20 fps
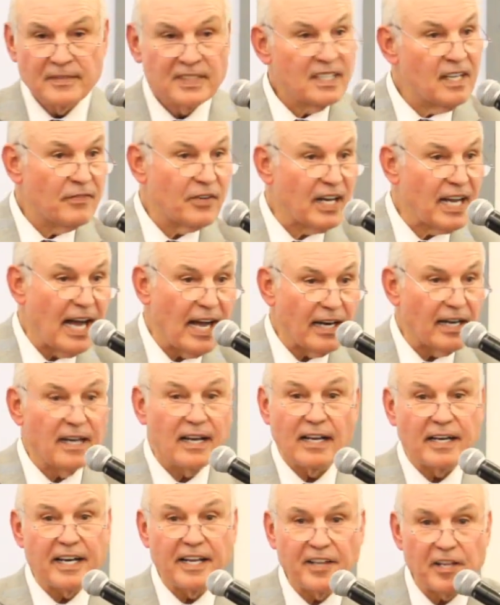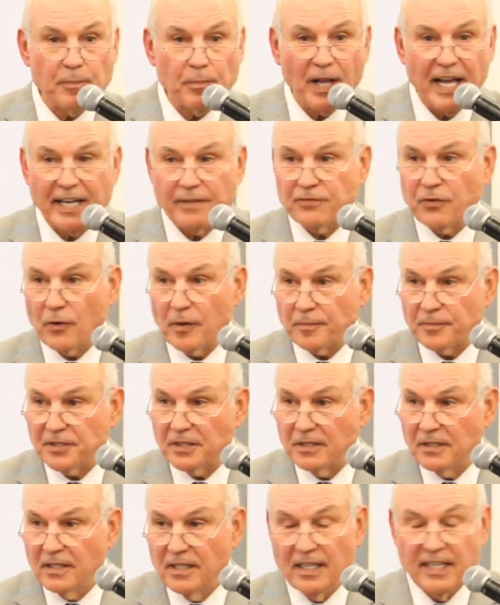Never got it on any of the platforms.
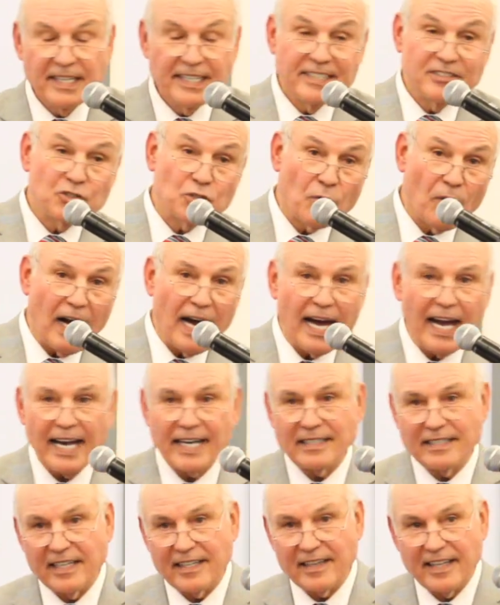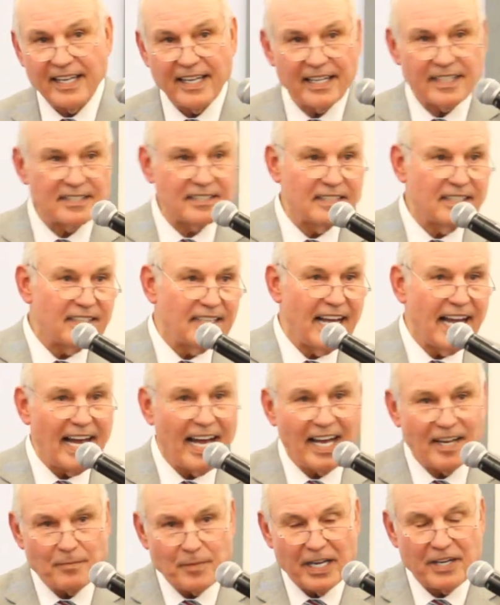Tried, did this, did
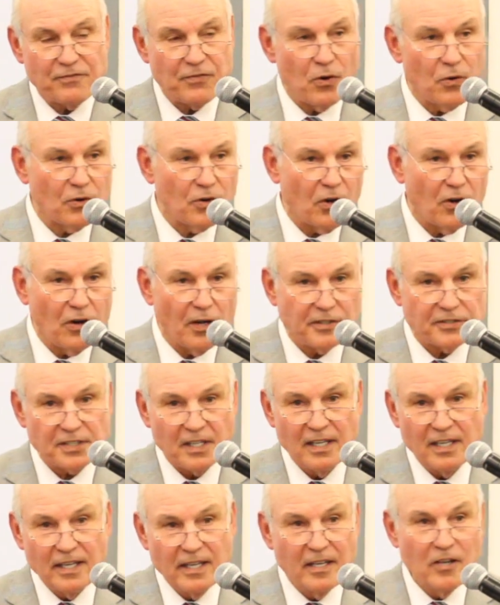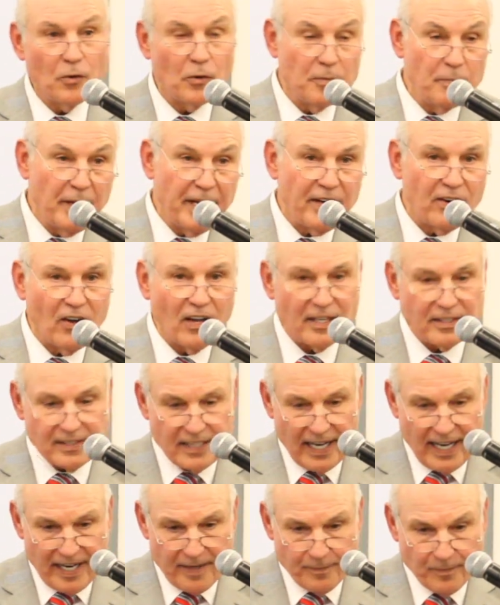that, made phone calls, would meet all the
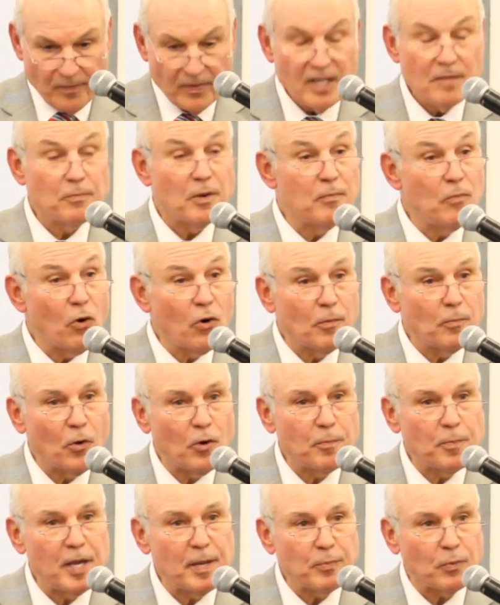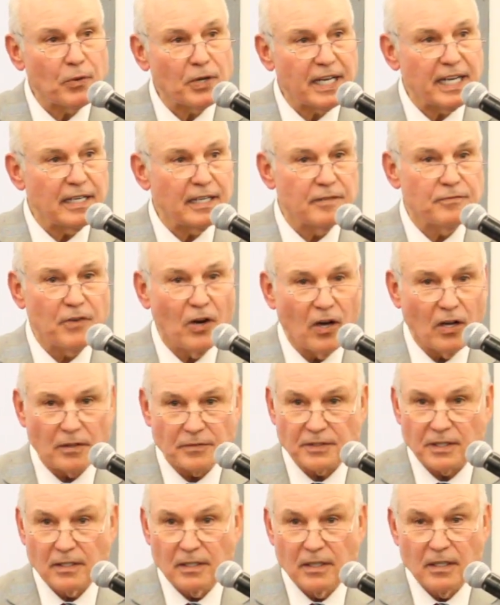time, but more and more people were getting
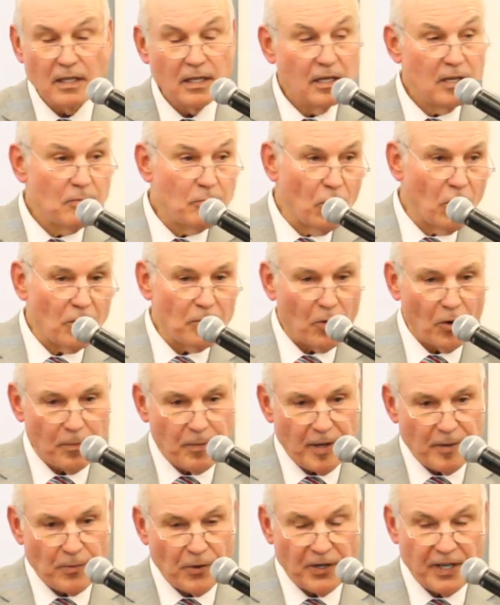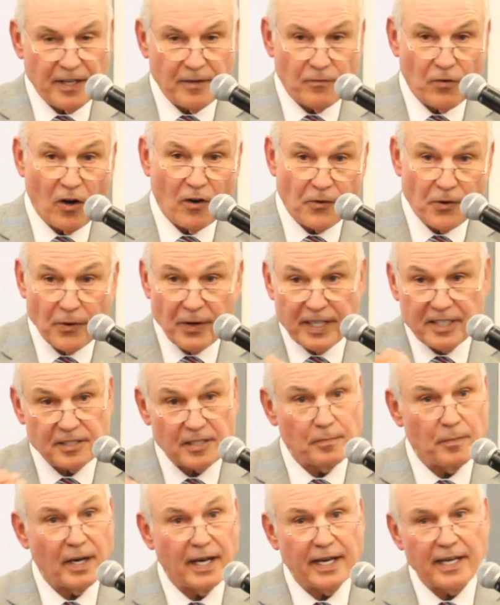involved. More and more people were getting involved. We raised
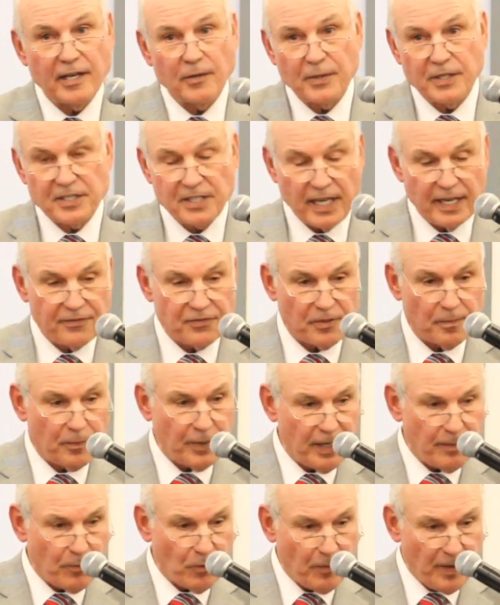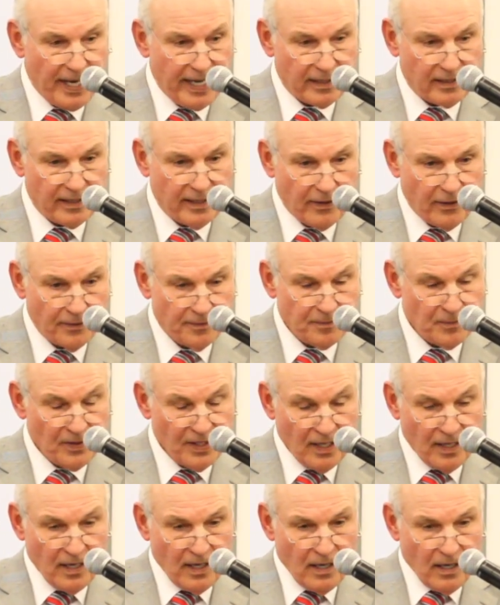some money, we saved some people back there,
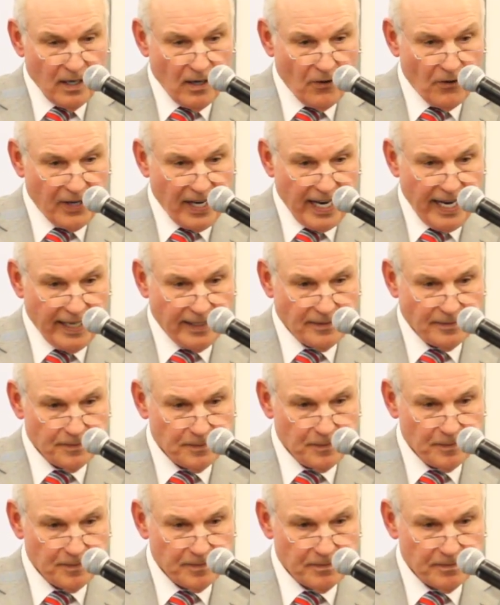okay?